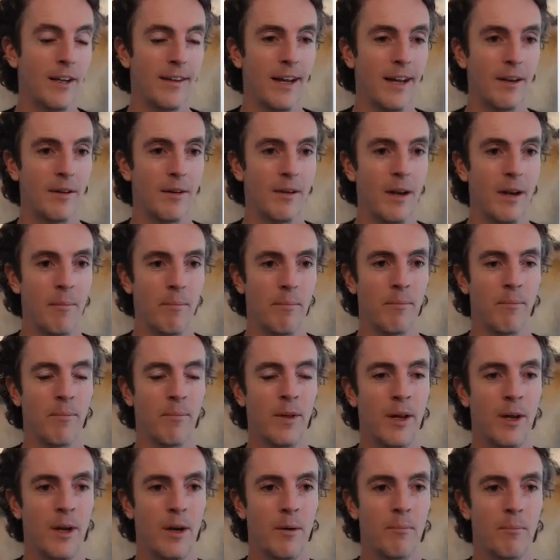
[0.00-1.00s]
That
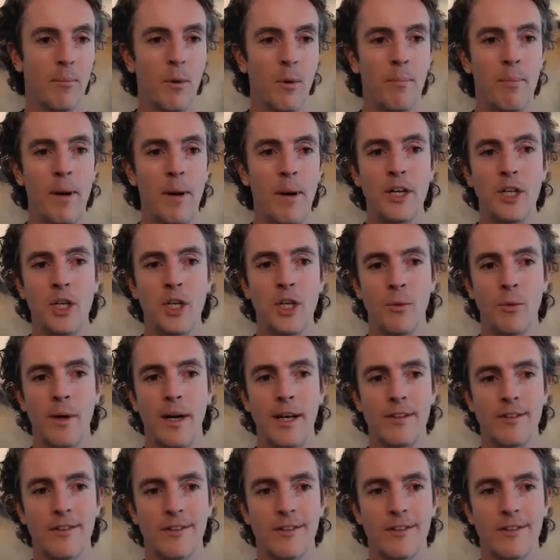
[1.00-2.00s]

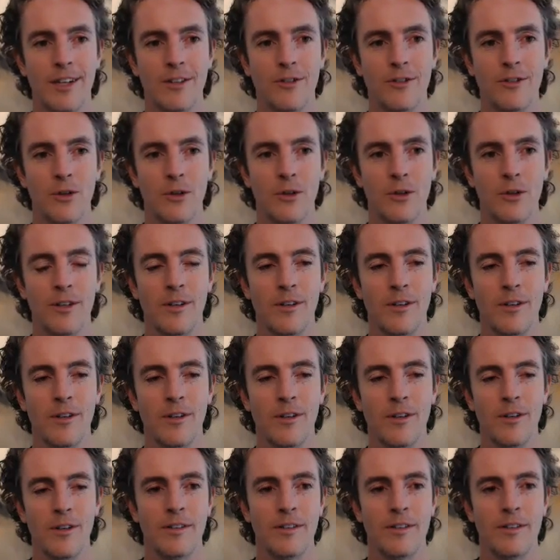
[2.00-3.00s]
perpetuates like a certain
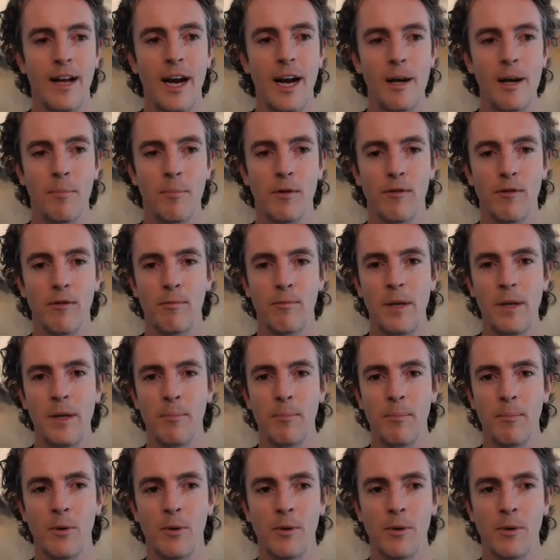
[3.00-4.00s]
type of
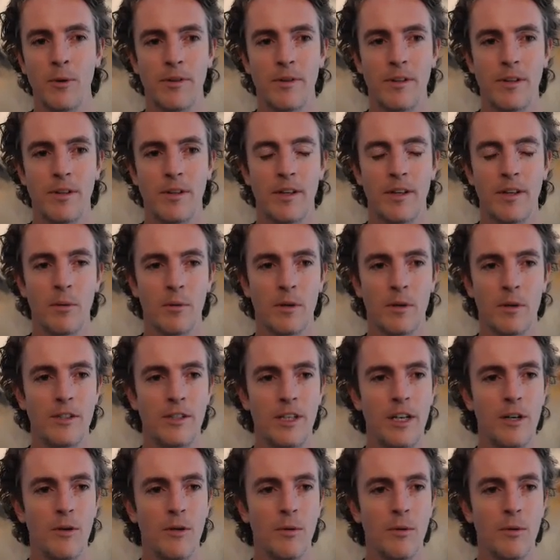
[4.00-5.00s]
people
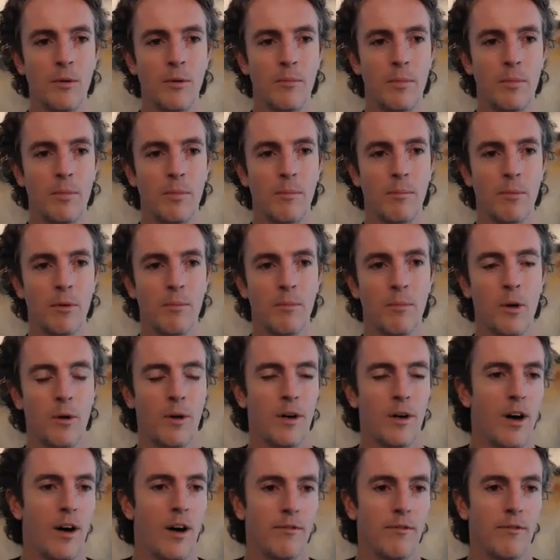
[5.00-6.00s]
continuing to be
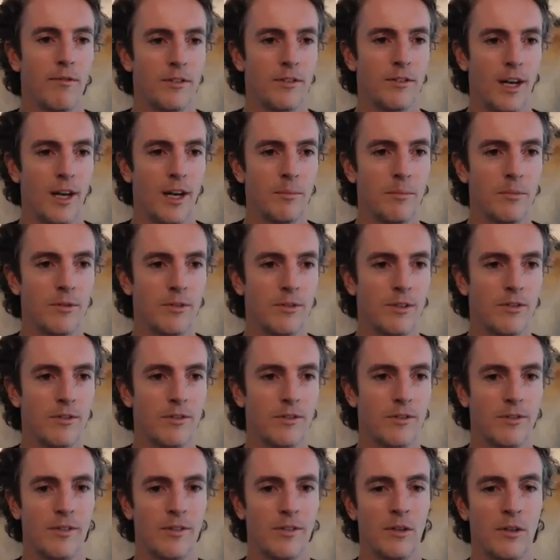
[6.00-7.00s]
promoted. Oftentimes
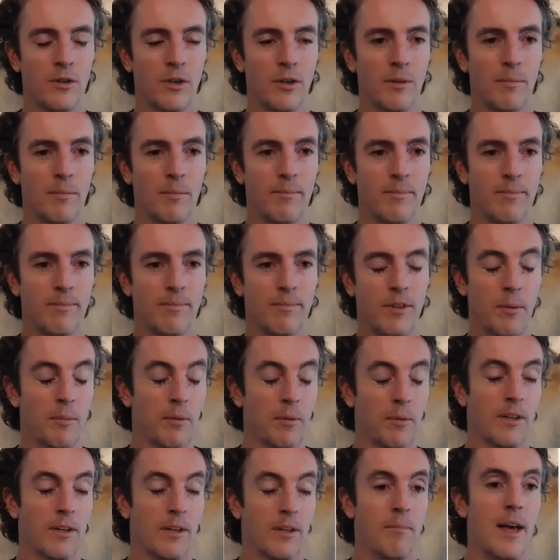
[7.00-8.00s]
those are
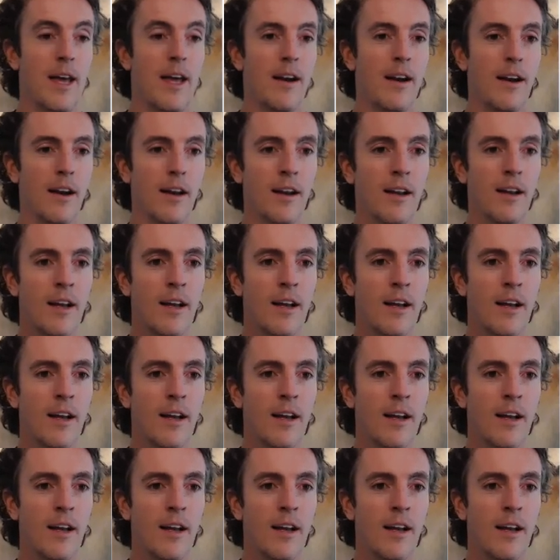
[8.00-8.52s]
typically men.